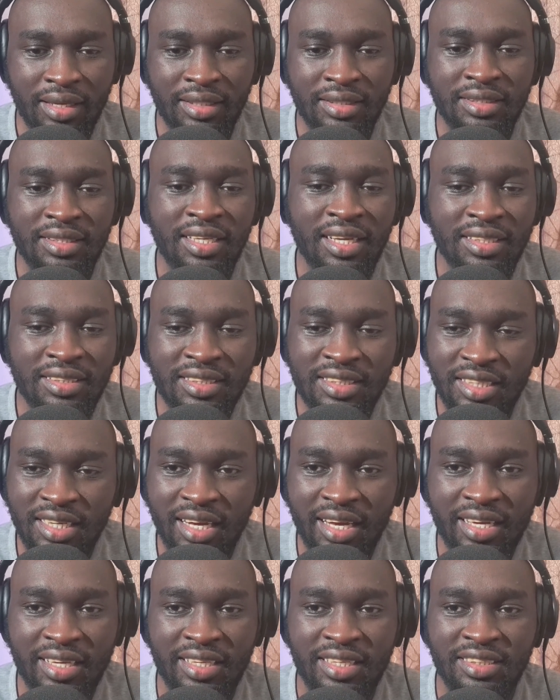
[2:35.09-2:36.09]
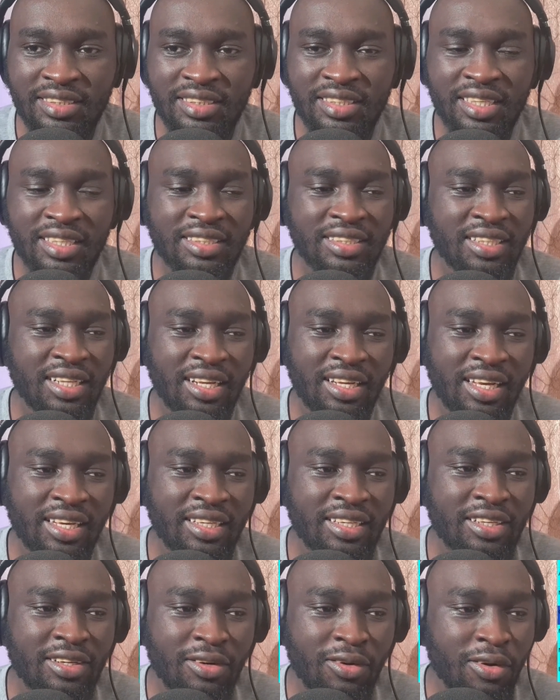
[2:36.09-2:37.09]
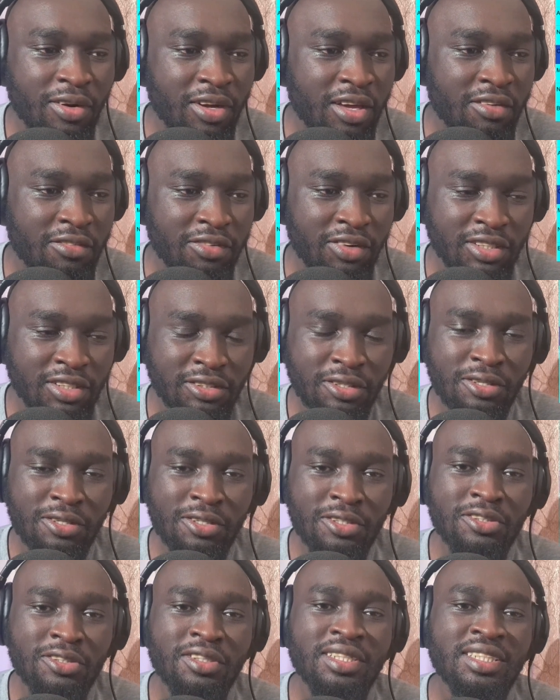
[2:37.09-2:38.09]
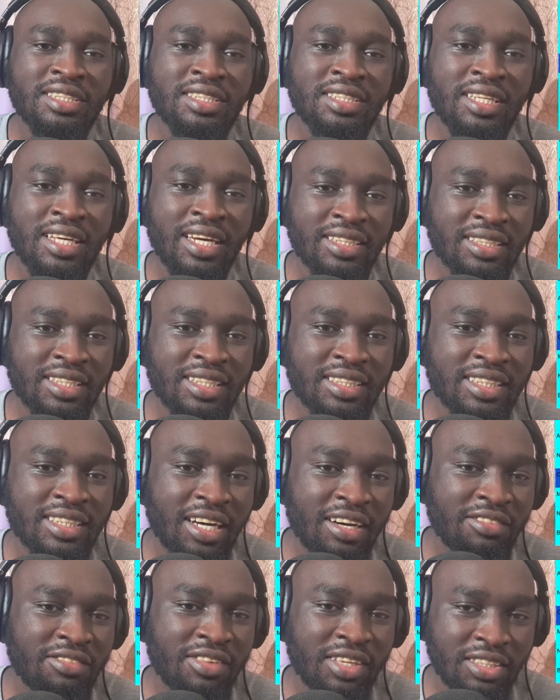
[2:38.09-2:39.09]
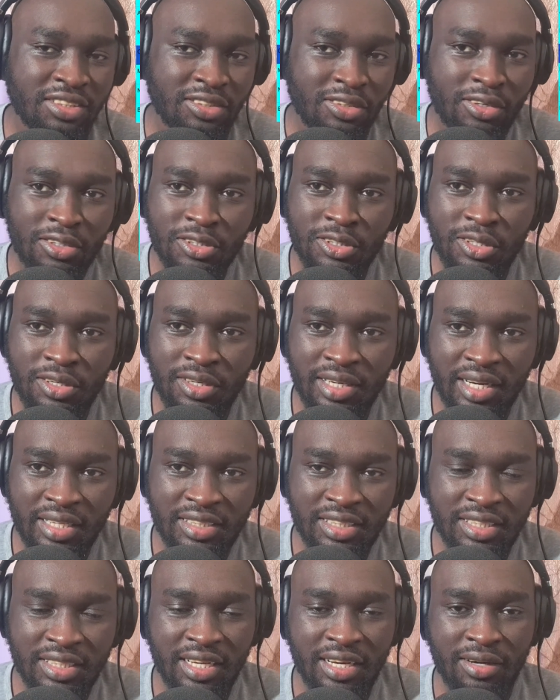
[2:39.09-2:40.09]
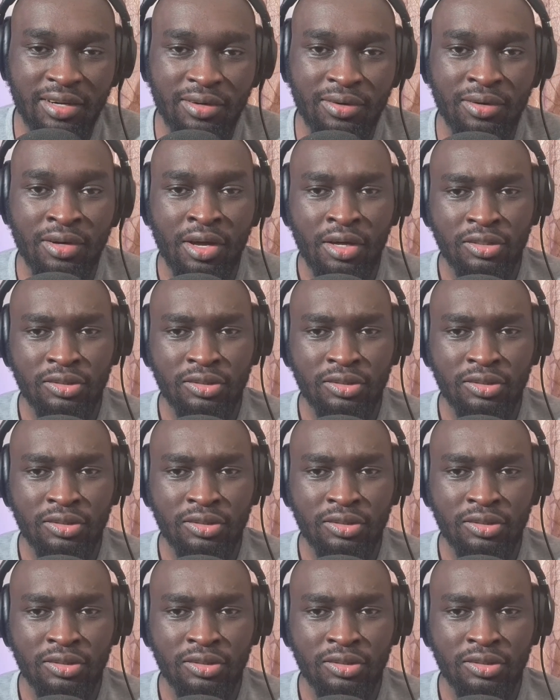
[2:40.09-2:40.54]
is just trying, it's just like looking for a solution. It doesn't have the solution right now.